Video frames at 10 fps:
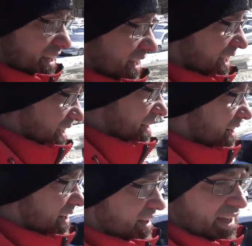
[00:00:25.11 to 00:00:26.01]
And
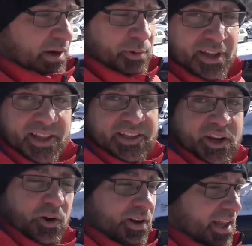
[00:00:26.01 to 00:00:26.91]
uh, I really like the
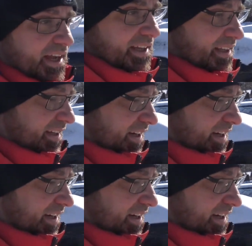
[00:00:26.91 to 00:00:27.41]
car a lot. And